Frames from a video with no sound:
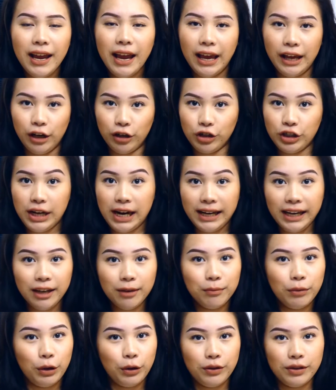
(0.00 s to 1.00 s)
and I'll check
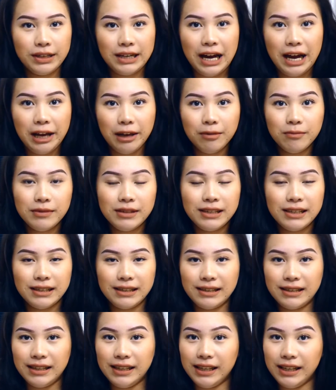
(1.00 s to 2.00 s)
in both times to
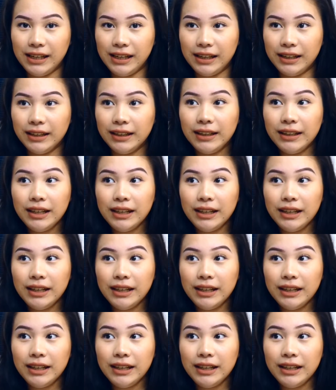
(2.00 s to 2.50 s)
see